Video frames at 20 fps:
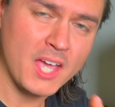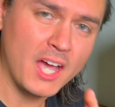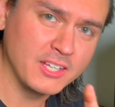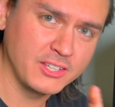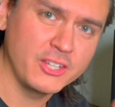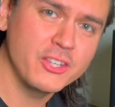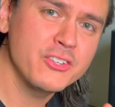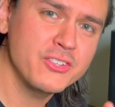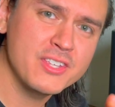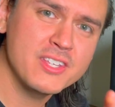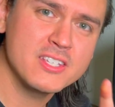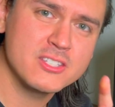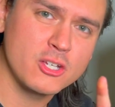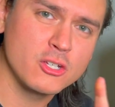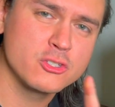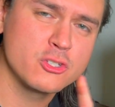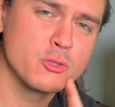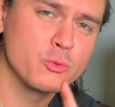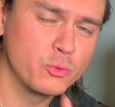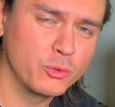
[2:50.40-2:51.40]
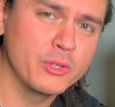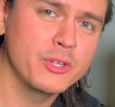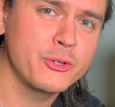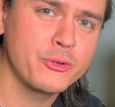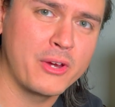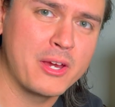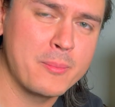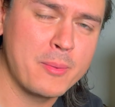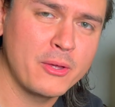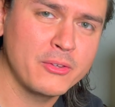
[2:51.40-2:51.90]
Another thing that's also really
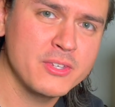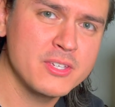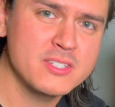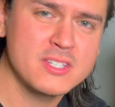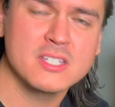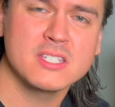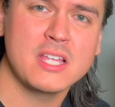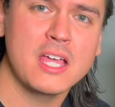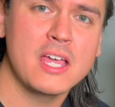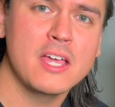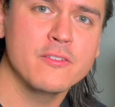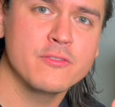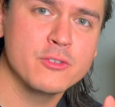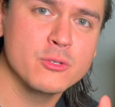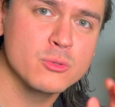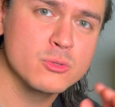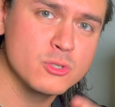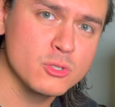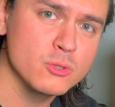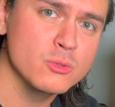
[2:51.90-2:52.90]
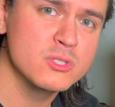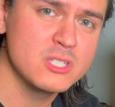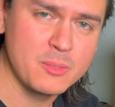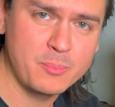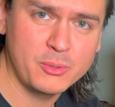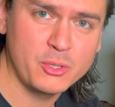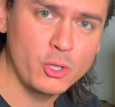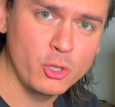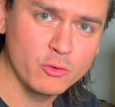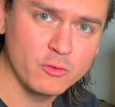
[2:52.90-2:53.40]
great about this is that if you do tip
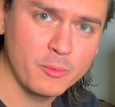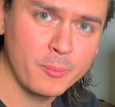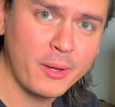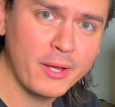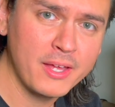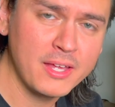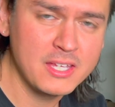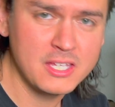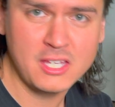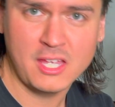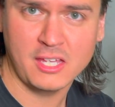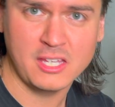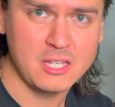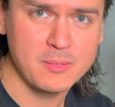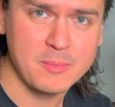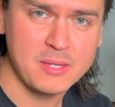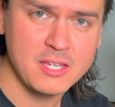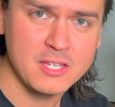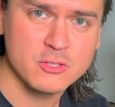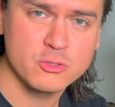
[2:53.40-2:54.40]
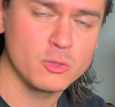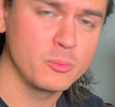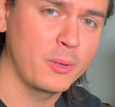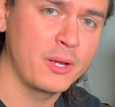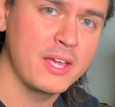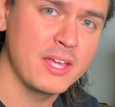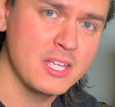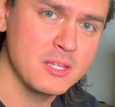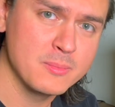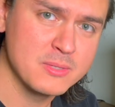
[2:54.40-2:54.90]
it over by any means or
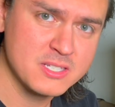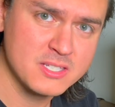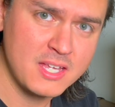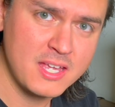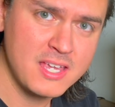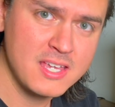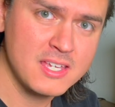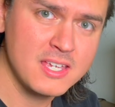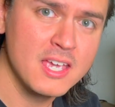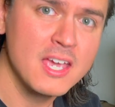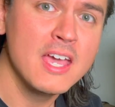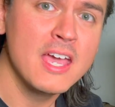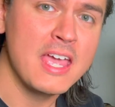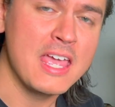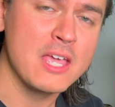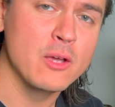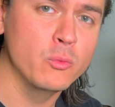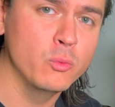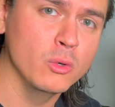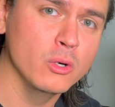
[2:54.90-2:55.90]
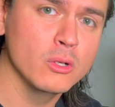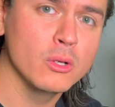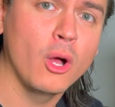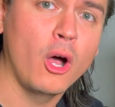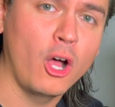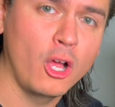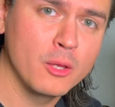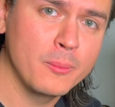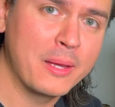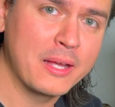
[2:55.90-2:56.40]
by any mistake, it will
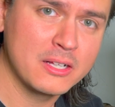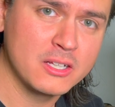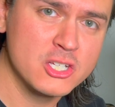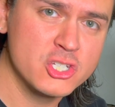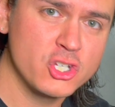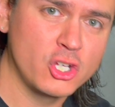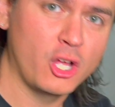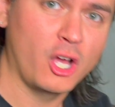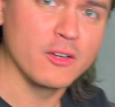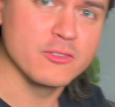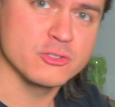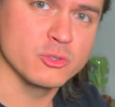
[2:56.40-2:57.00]
automatically shut off.